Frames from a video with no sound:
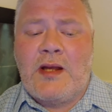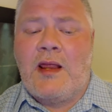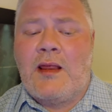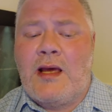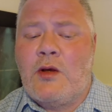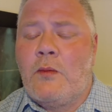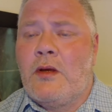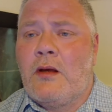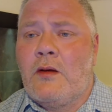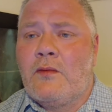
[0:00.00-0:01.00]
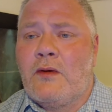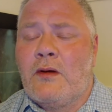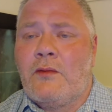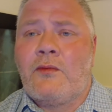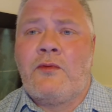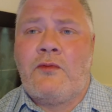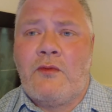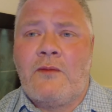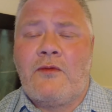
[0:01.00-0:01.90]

they're coming over from